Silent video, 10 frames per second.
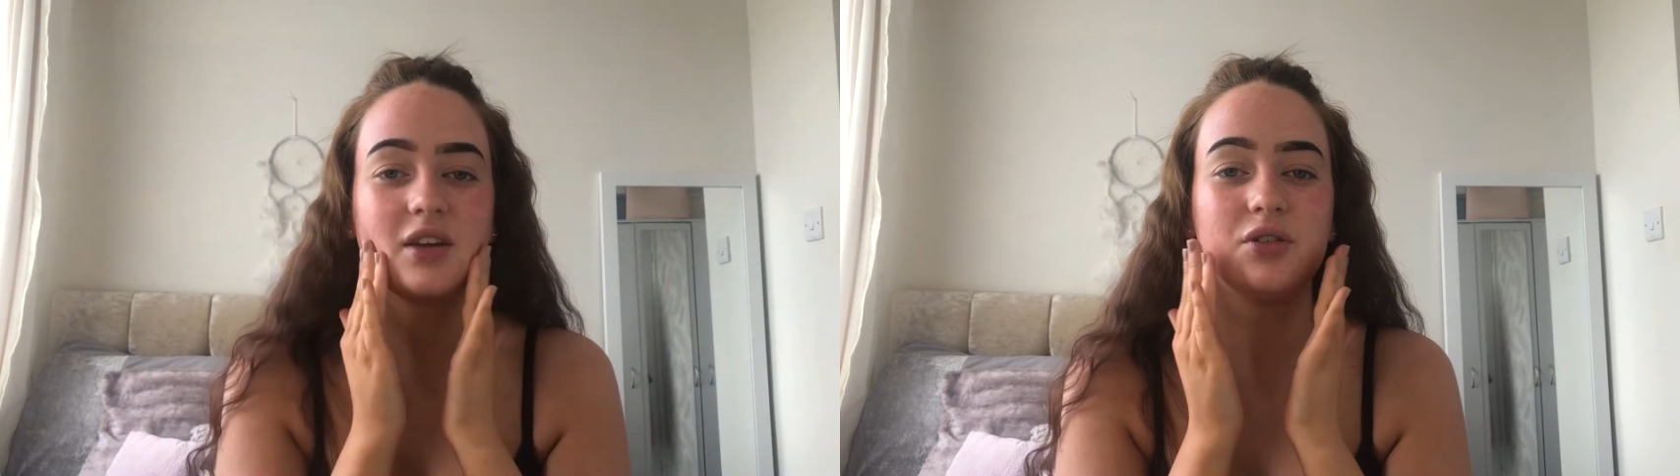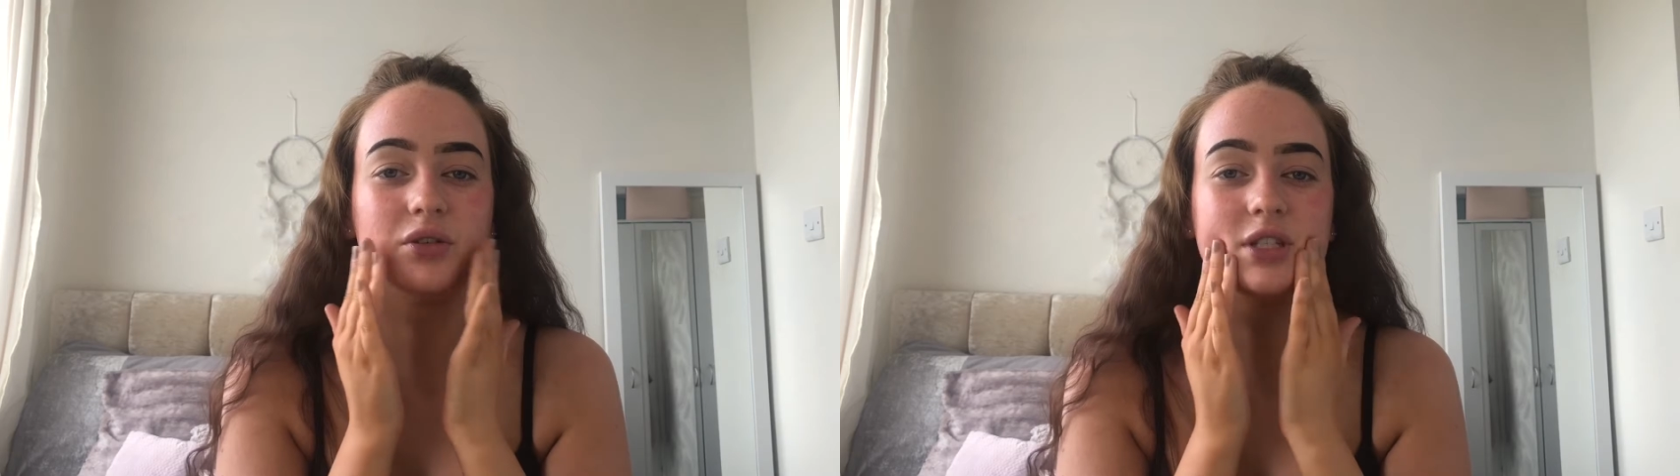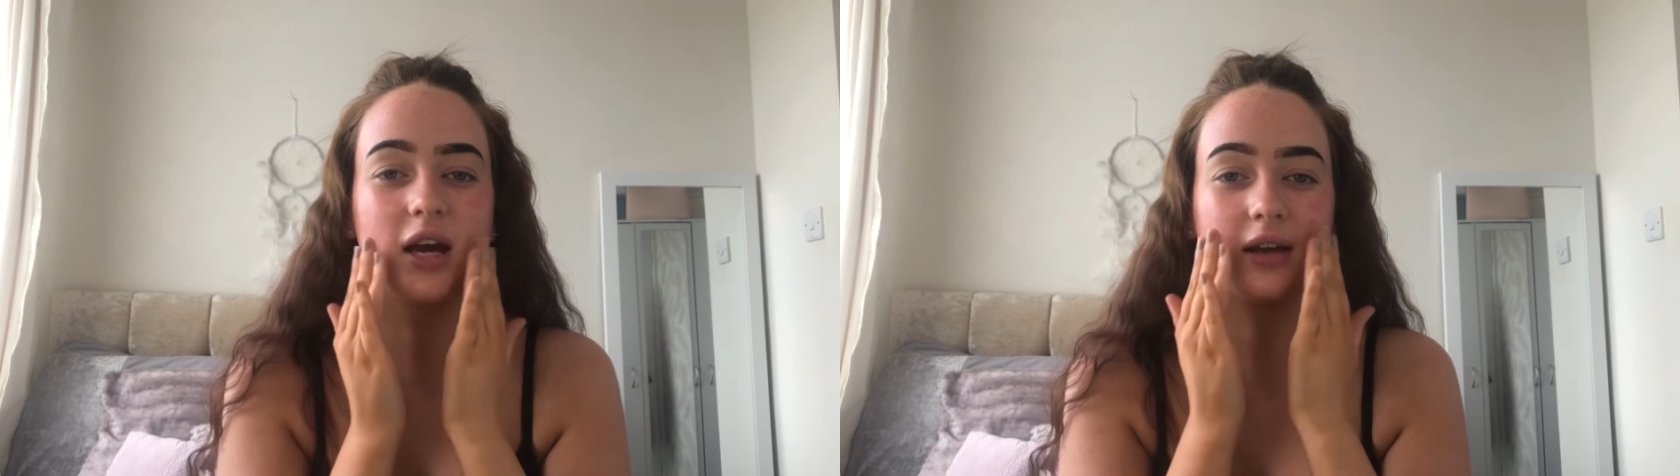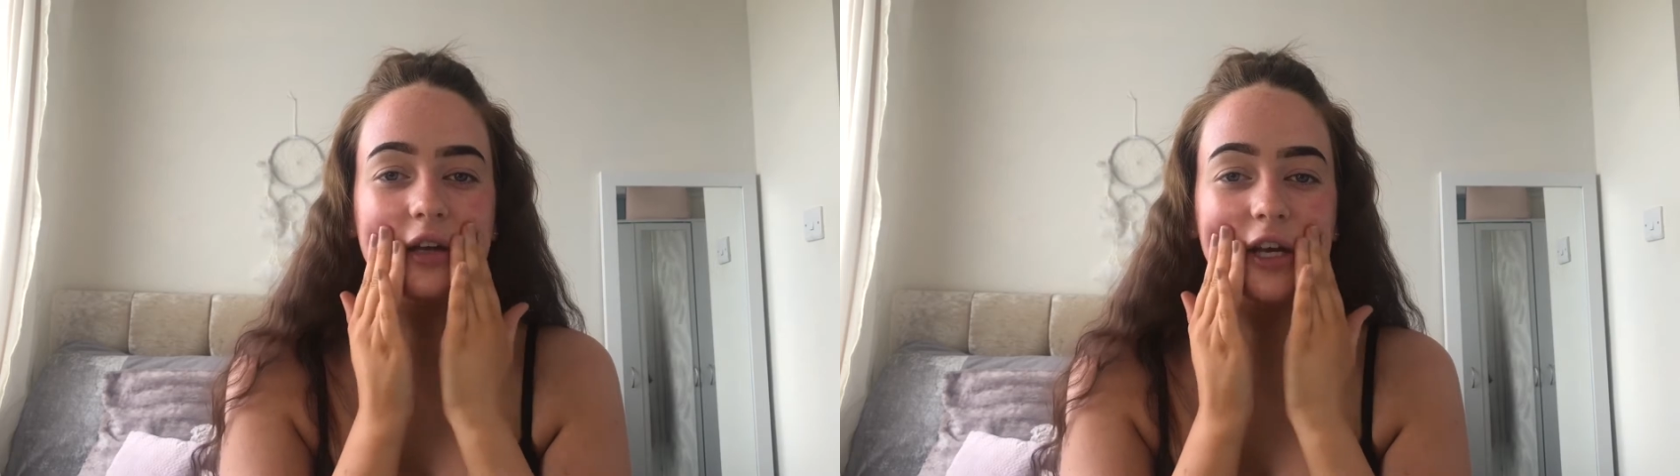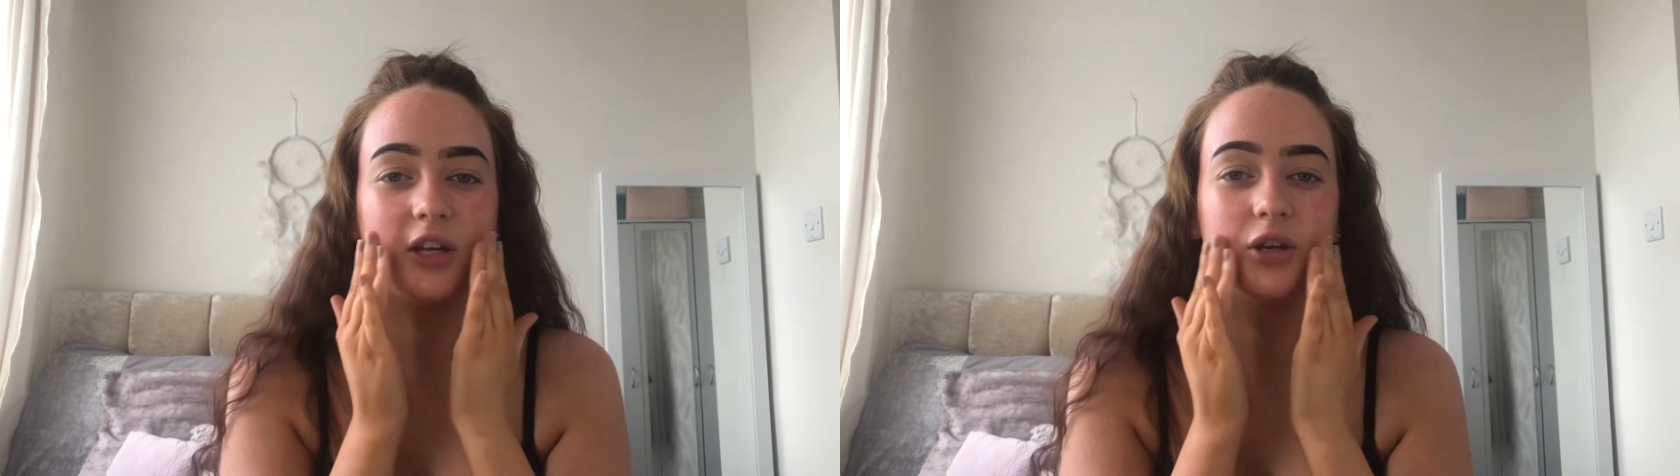good tacky,
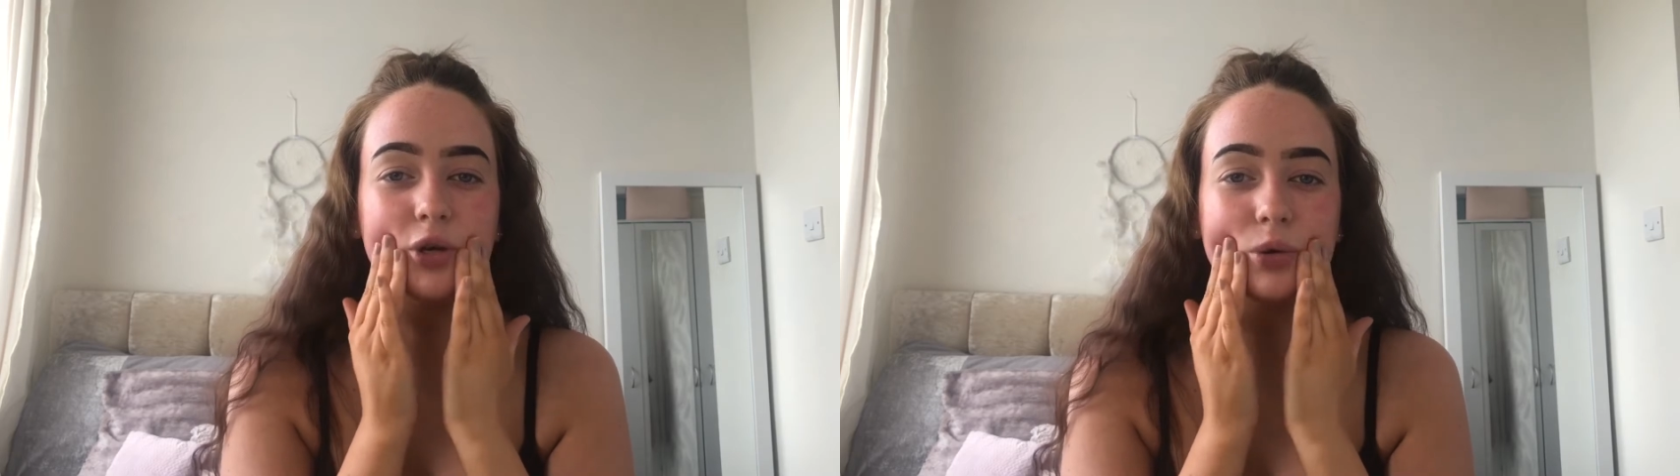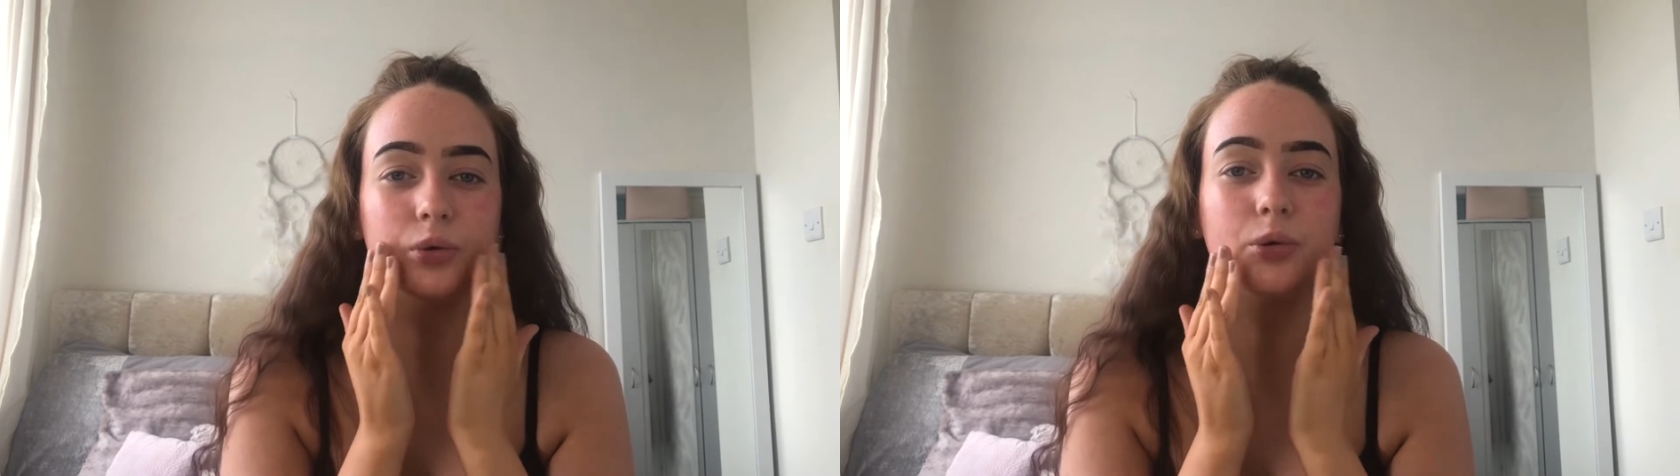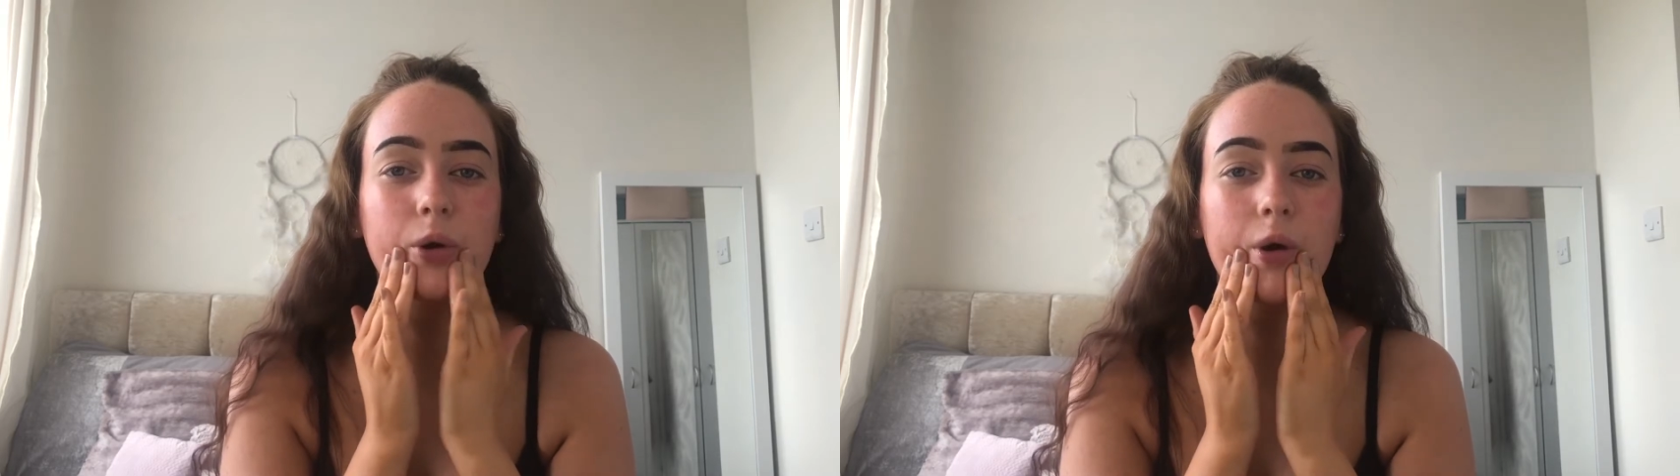like you know